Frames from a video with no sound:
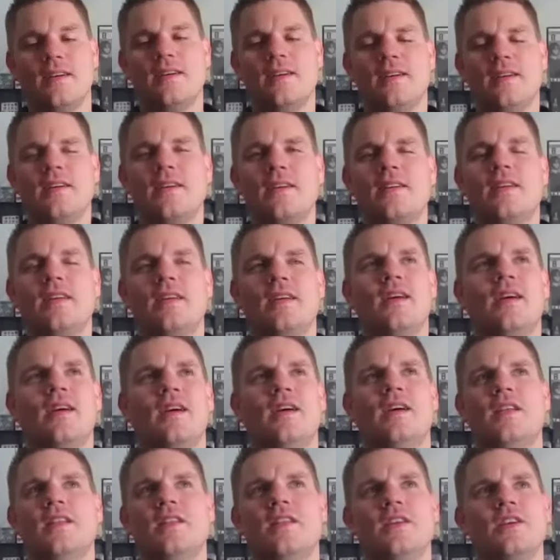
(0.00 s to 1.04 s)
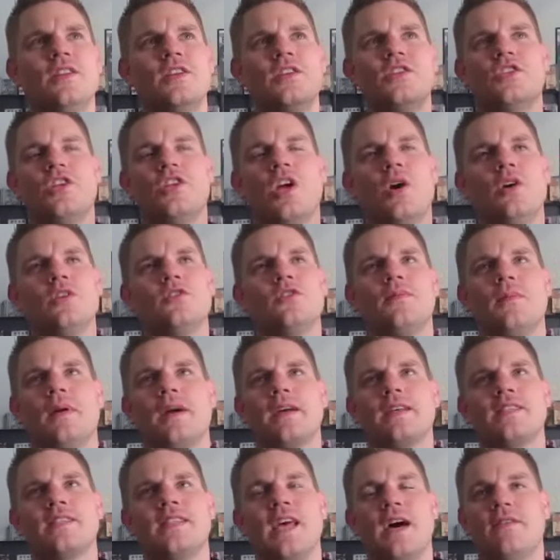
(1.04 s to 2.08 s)
songs you know the shows from
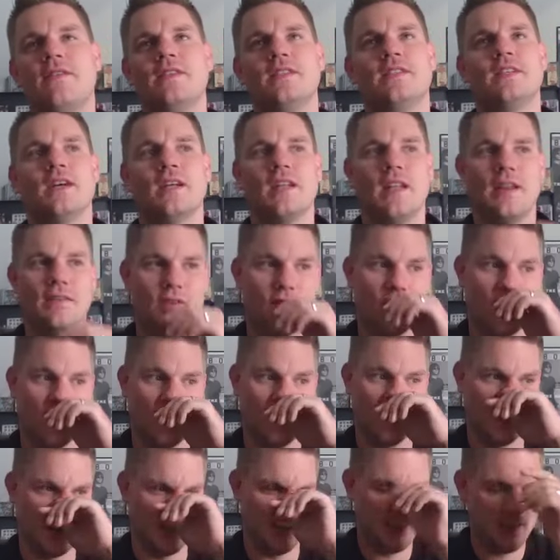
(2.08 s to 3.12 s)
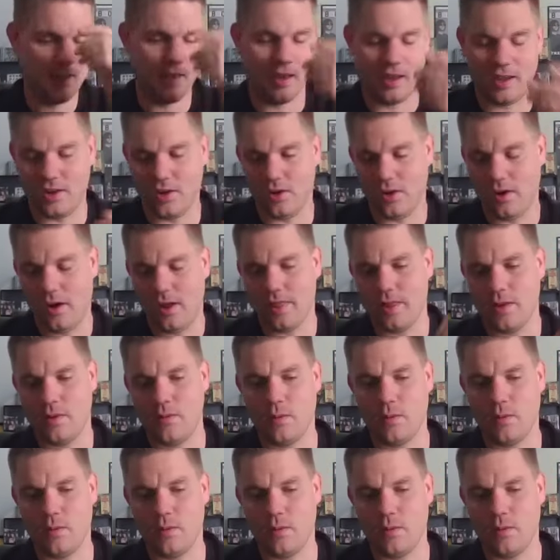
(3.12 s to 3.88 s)
like 7 to 11.30 and you know and yeah.